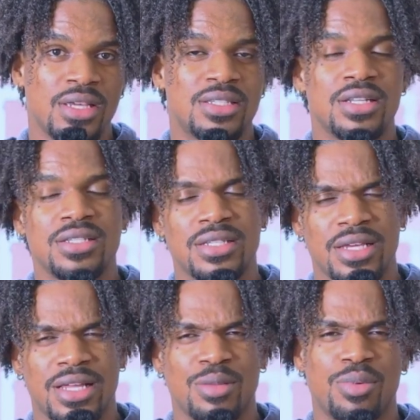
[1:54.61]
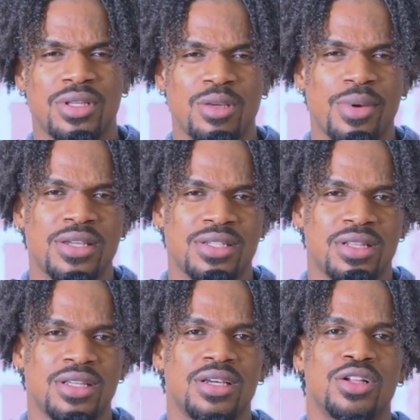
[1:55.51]
He didn't say that, but he
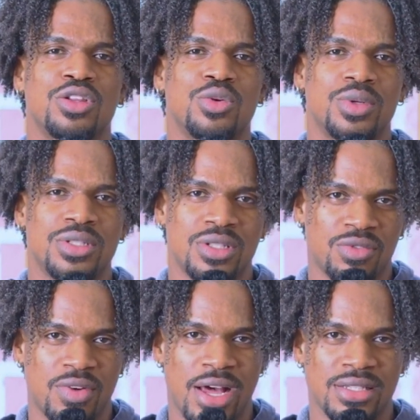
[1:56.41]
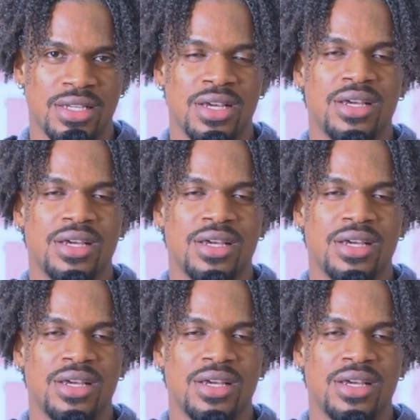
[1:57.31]
basically alluded to the fact